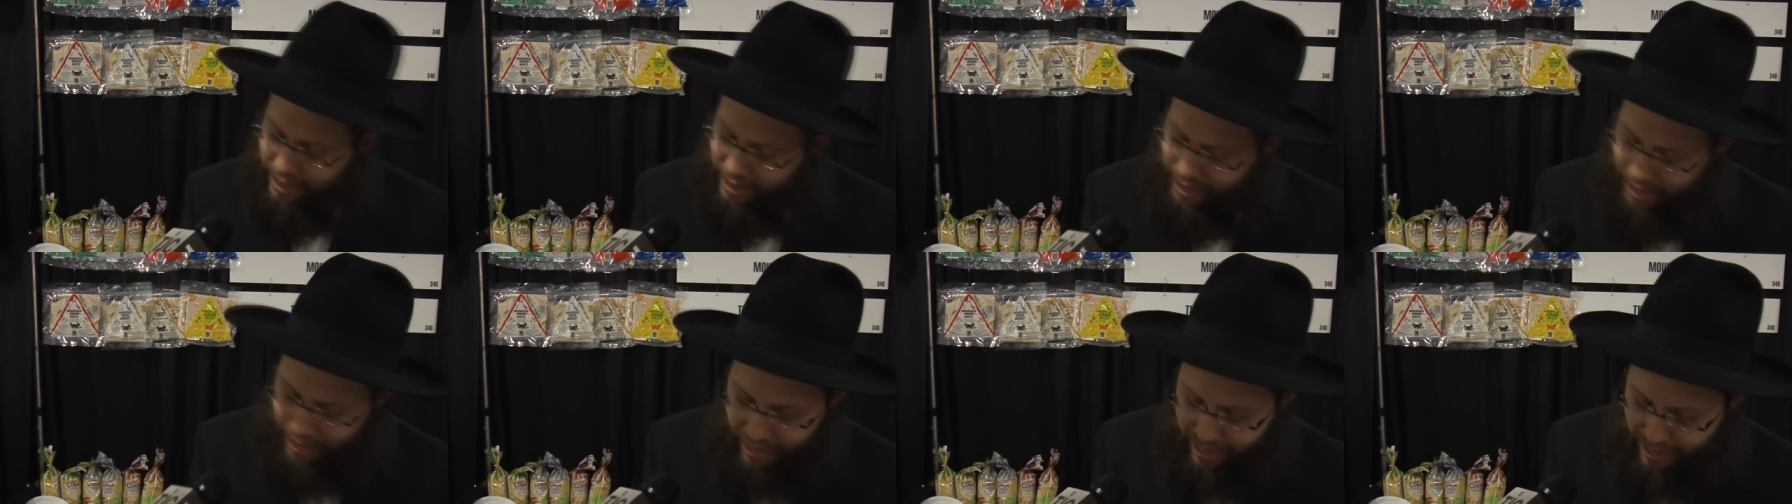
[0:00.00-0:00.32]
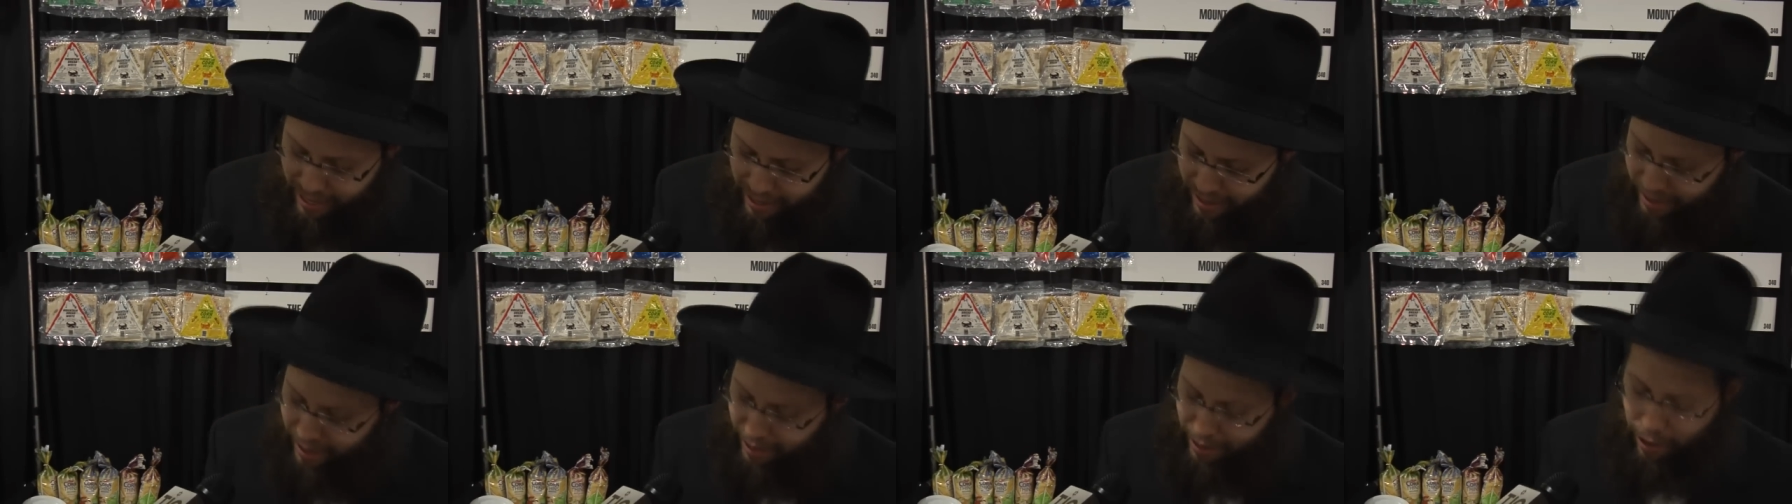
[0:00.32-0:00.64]

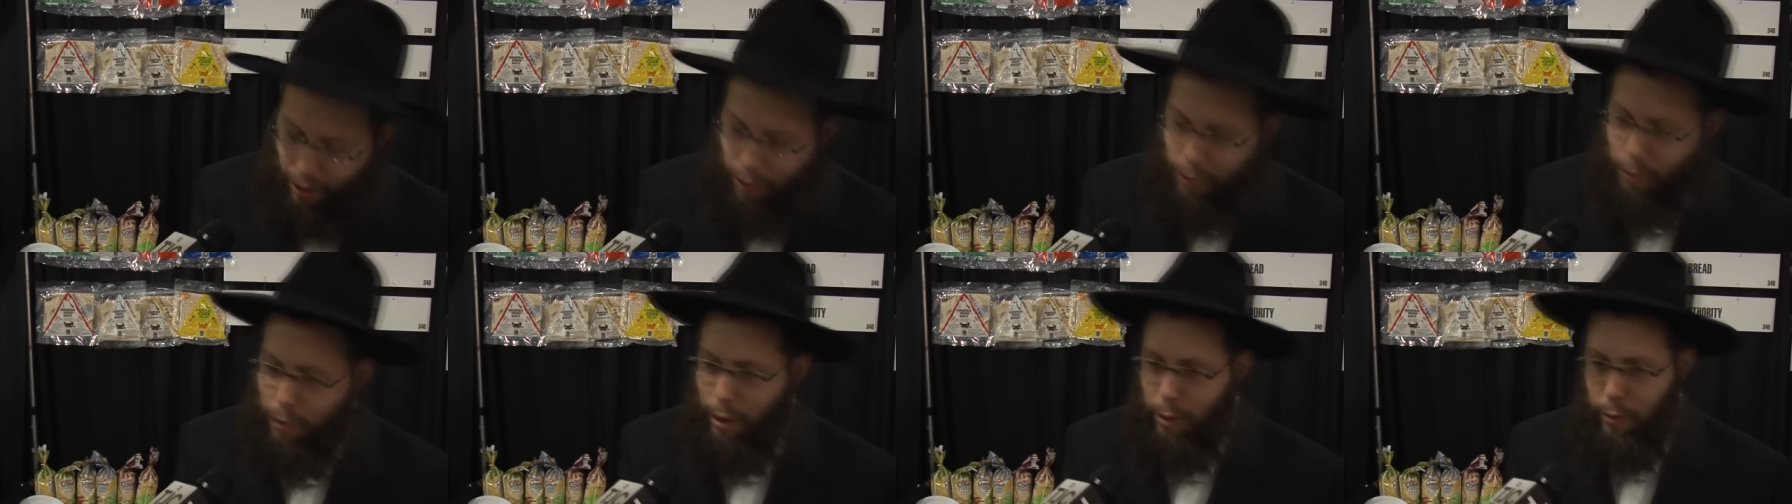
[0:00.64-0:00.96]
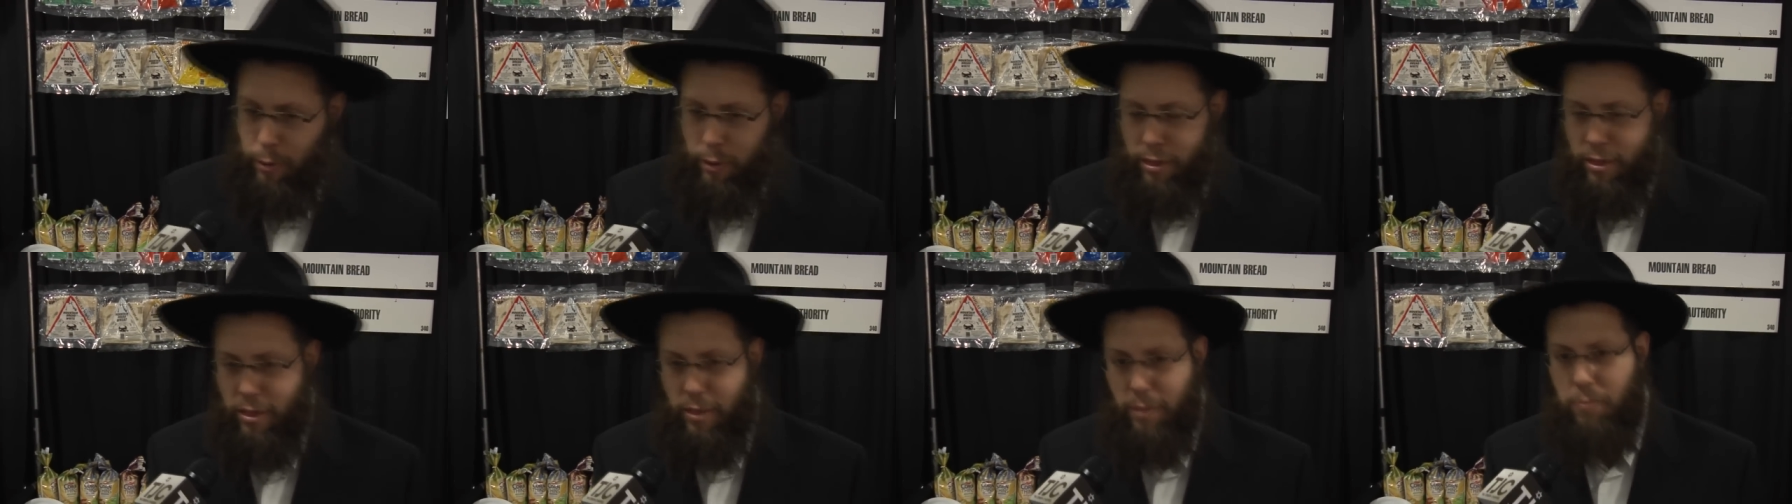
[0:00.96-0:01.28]
They go well
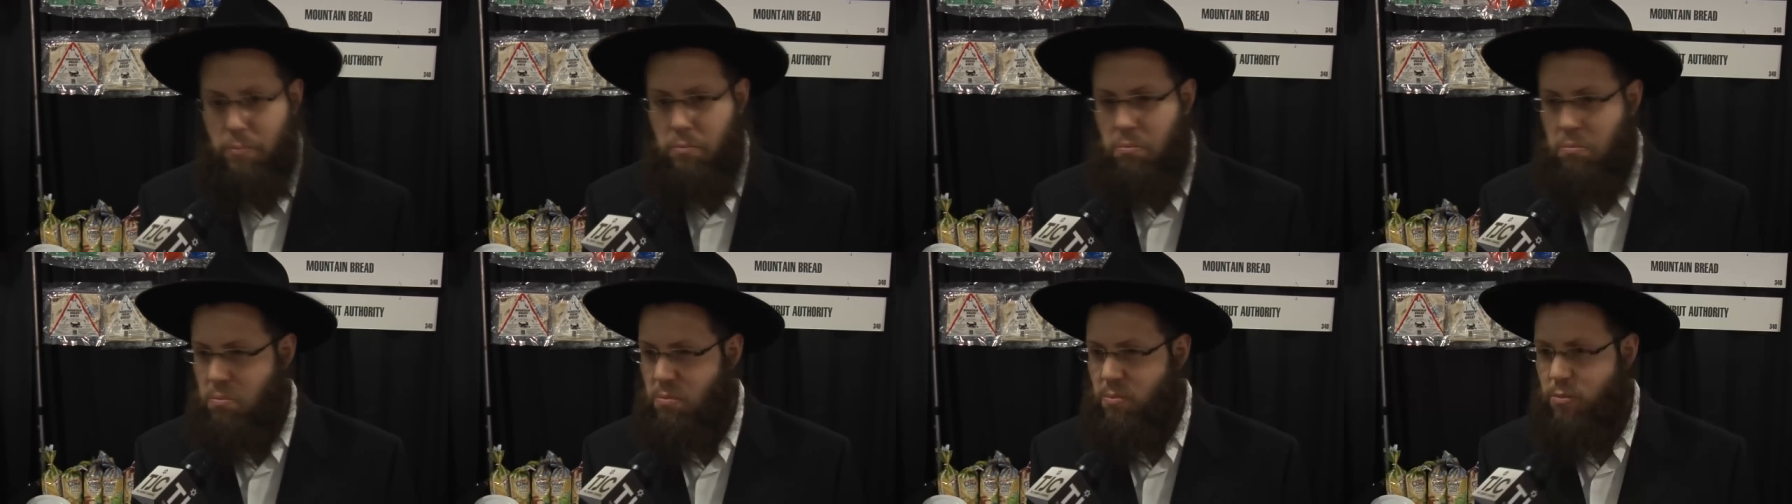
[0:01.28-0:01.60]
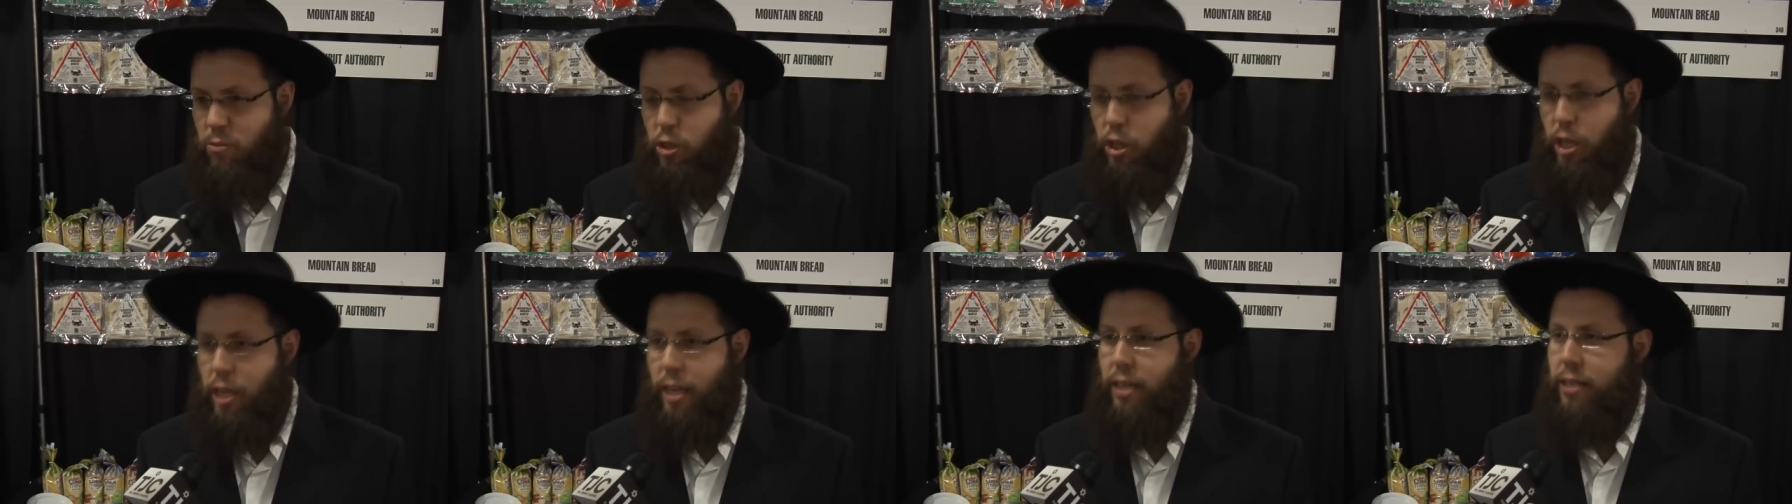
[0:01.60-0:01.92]
with
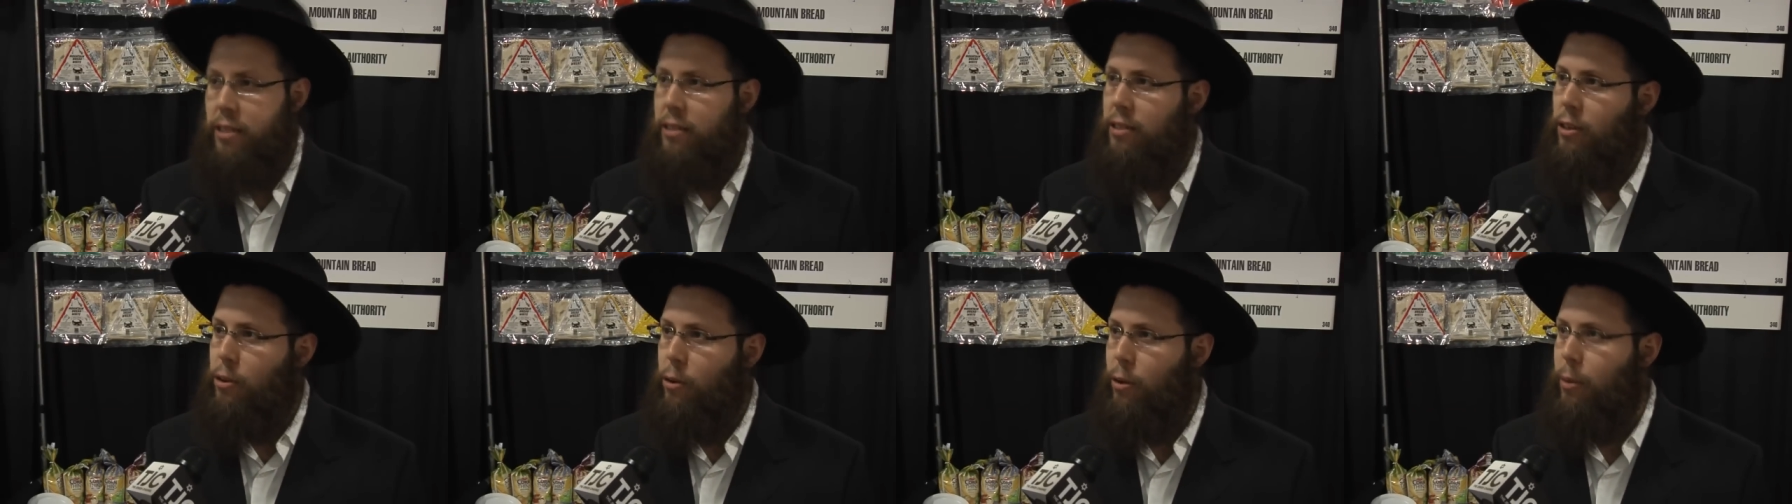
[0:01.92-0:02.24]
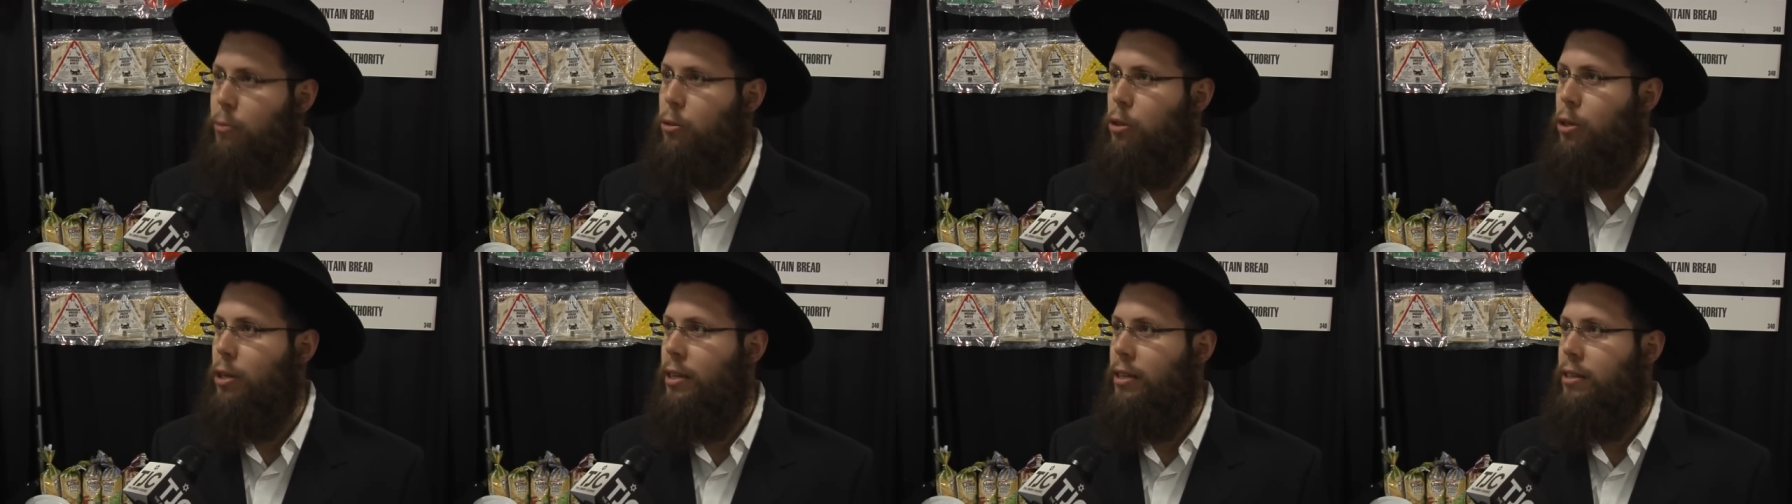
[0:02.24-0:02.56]
cheese,
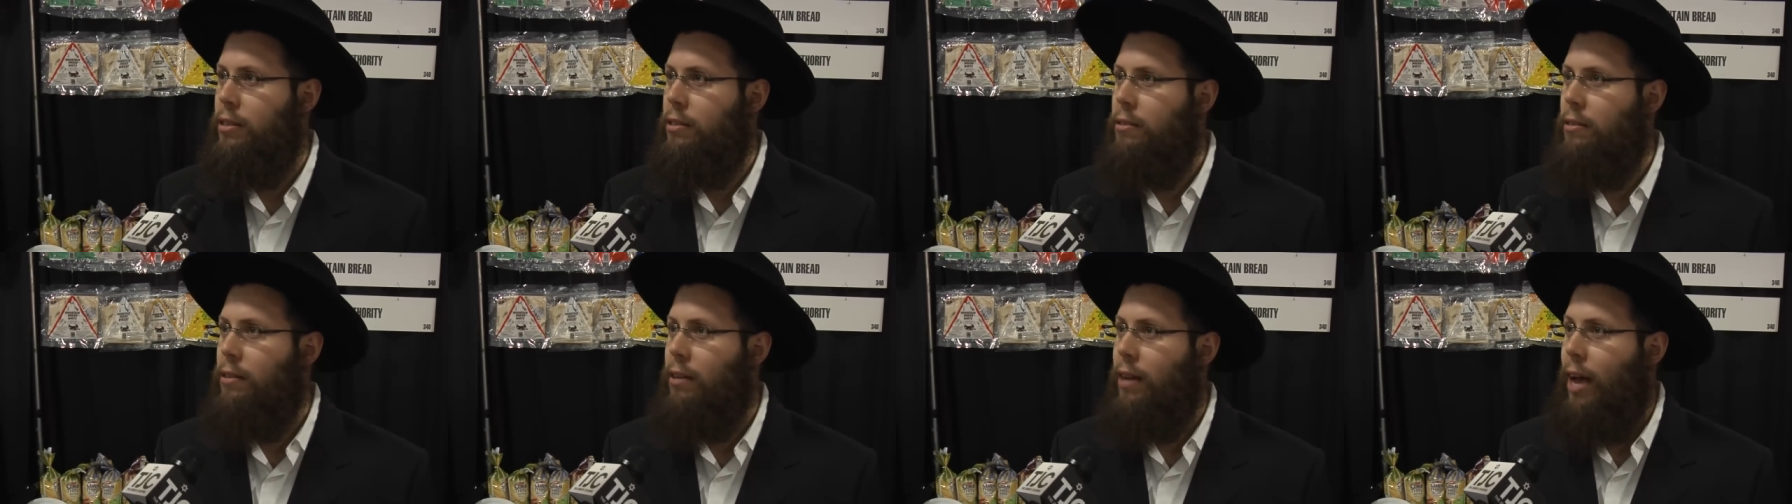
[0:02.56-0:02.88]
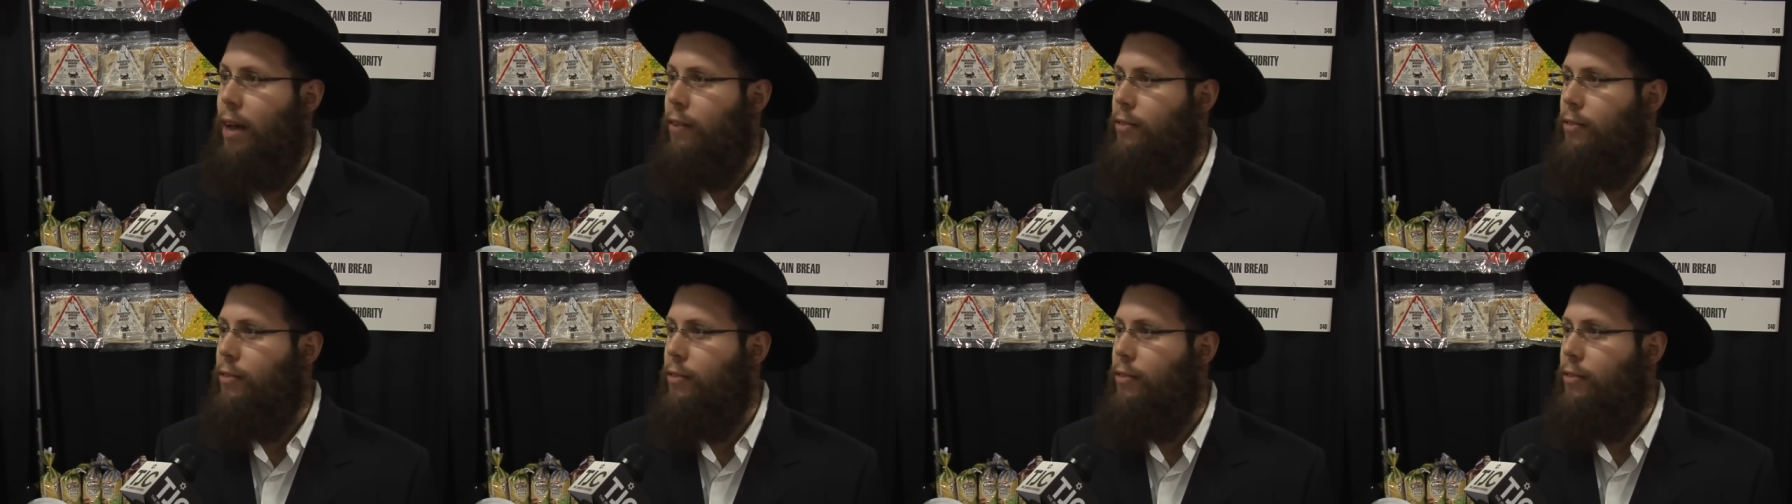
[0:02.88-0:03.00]
cream cheese,